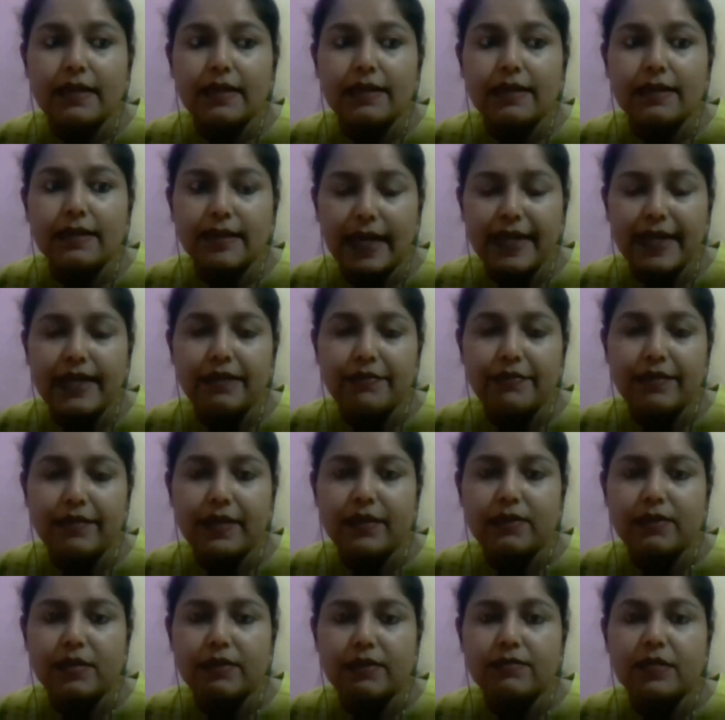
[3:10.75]
side
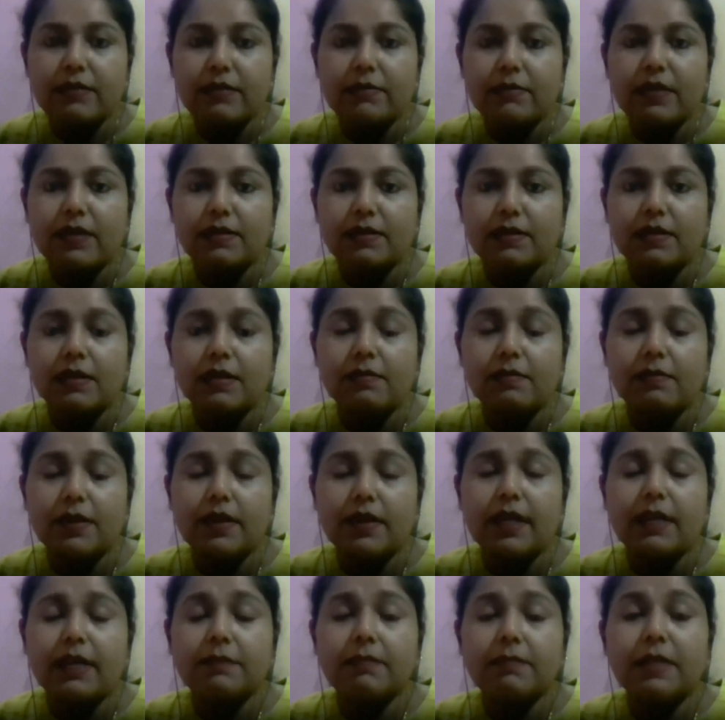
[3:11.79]
effects of the medicinal
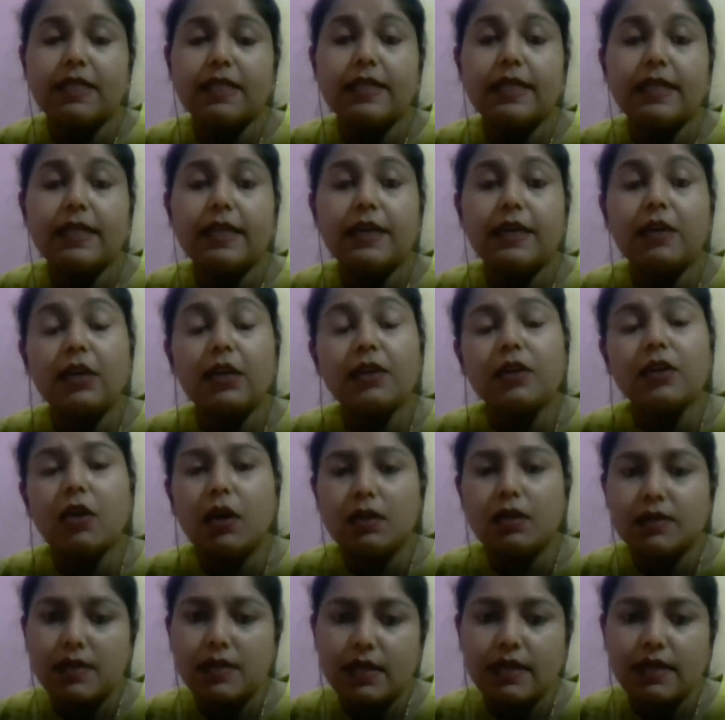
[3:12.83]
product, but they are not
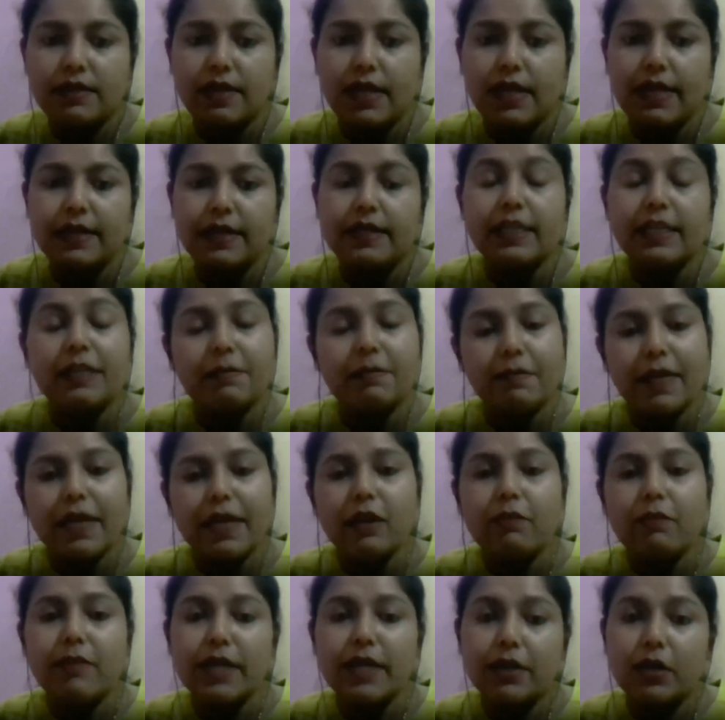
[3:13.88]
causally related. It may
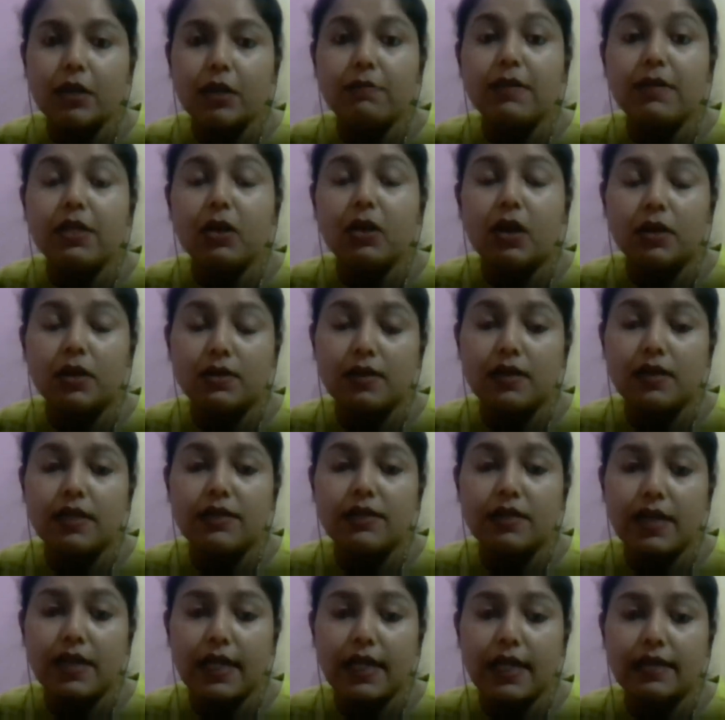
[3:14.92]
or may not be causally
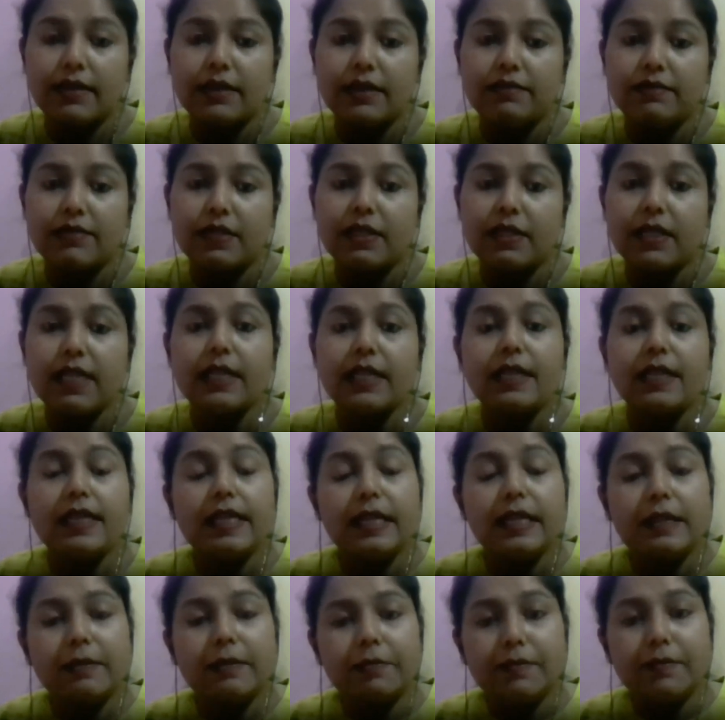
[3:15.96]
related with the
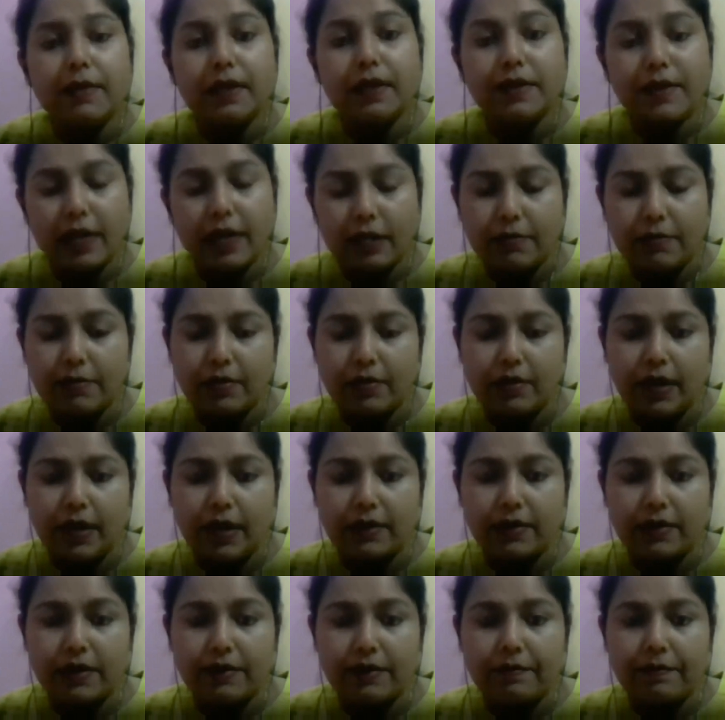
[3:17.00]
drug
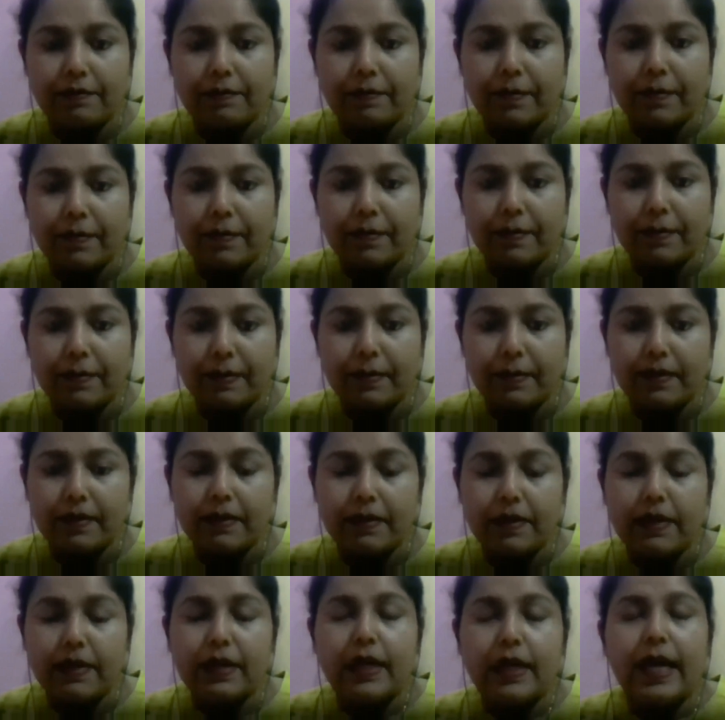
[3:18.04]
product.
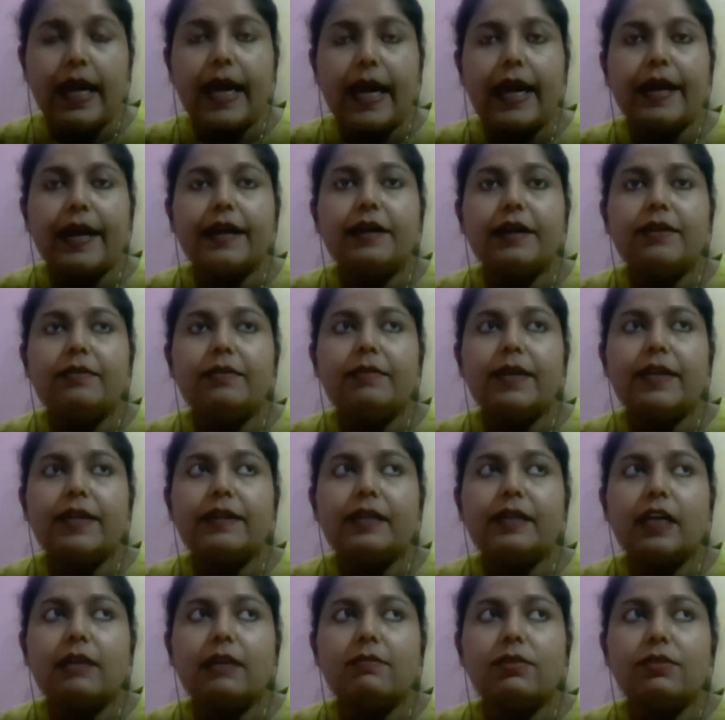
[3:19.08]
And when
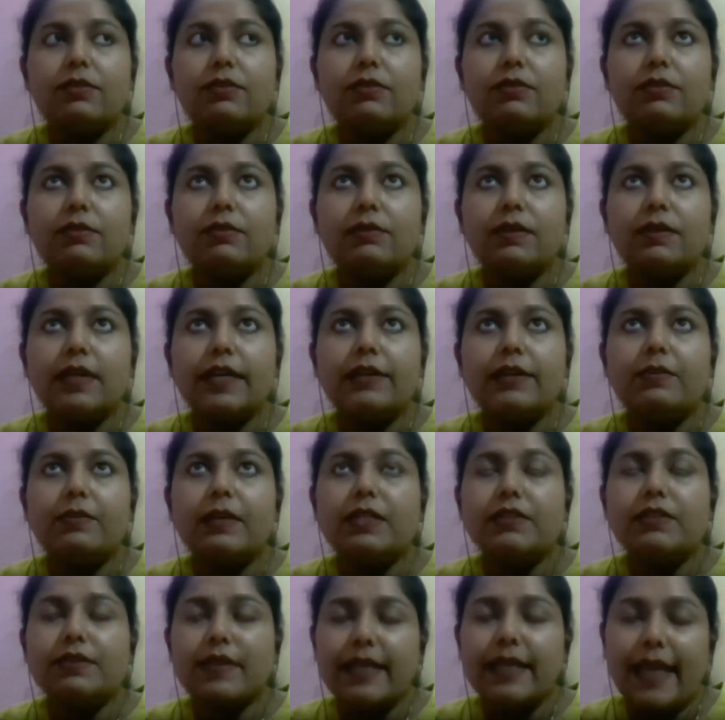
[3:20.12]
it comes to
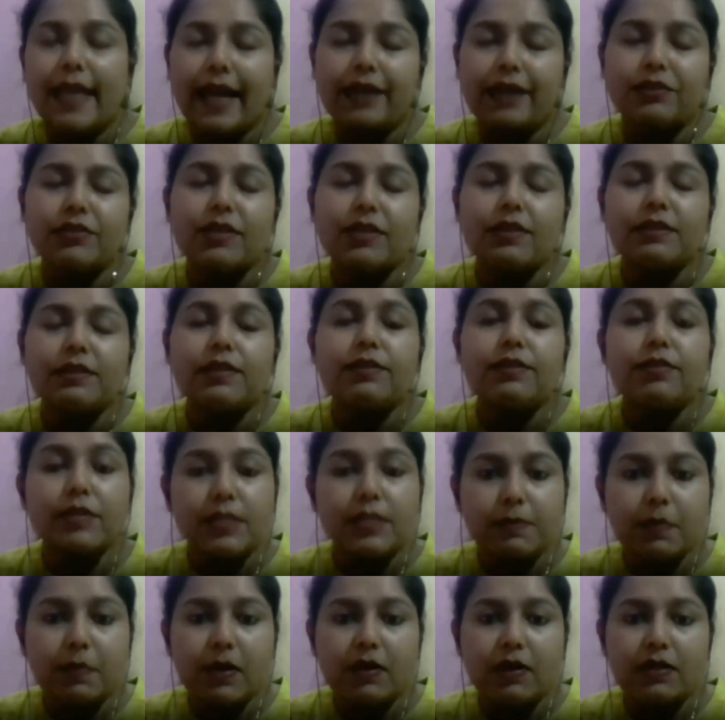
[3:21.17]
adverse reaction, it's a
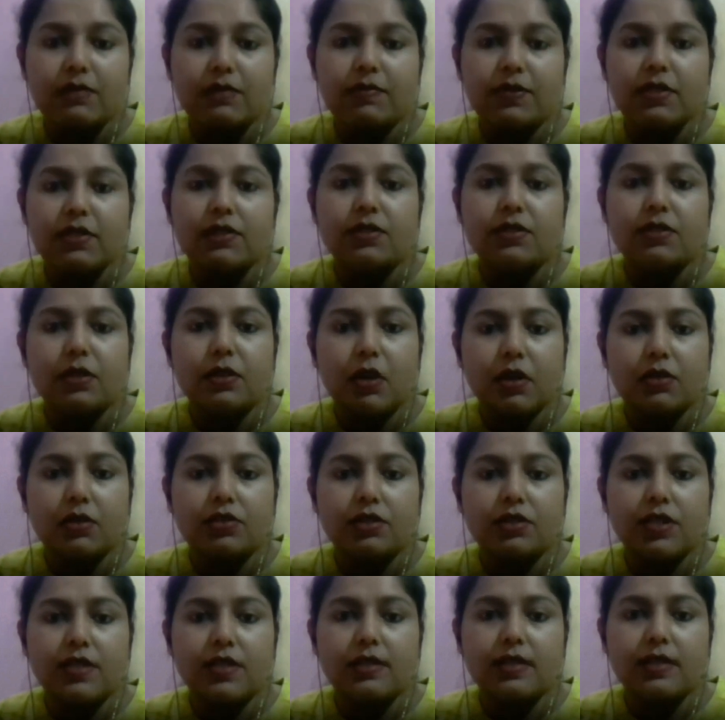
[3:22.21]
response which is
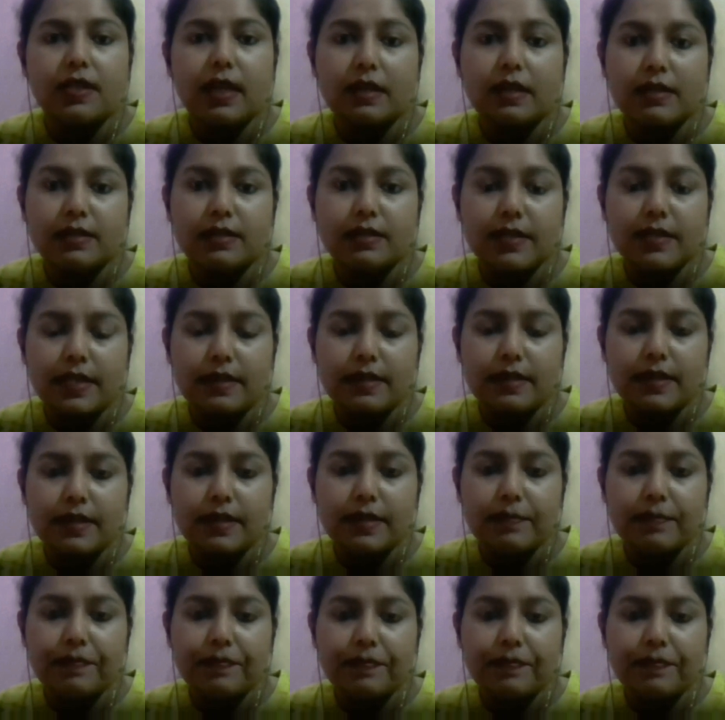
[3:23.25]
noxious and unintended